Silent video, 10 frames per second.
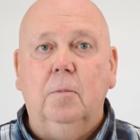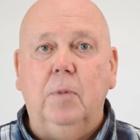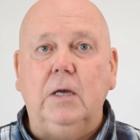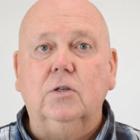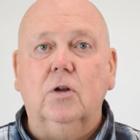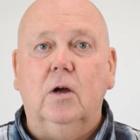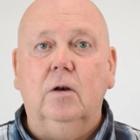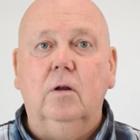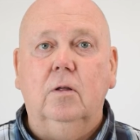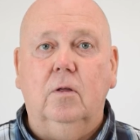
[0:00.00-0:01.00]
based
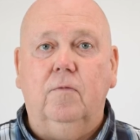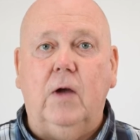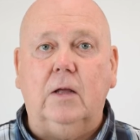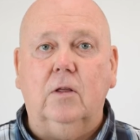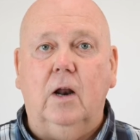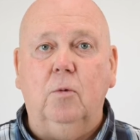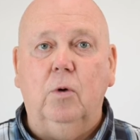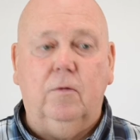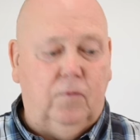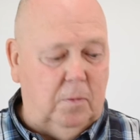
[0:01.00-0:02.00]
on the fact that I
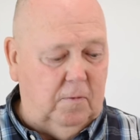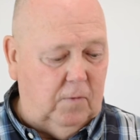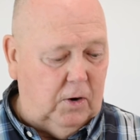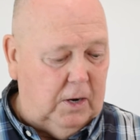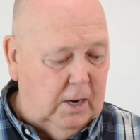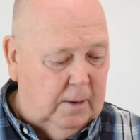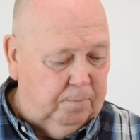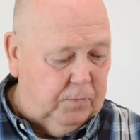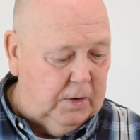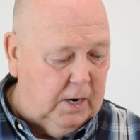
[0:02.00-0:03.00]
went from a very
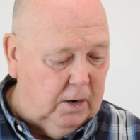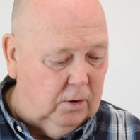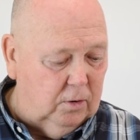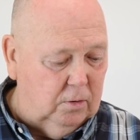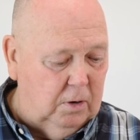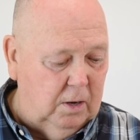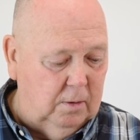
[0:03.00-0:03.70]
narrow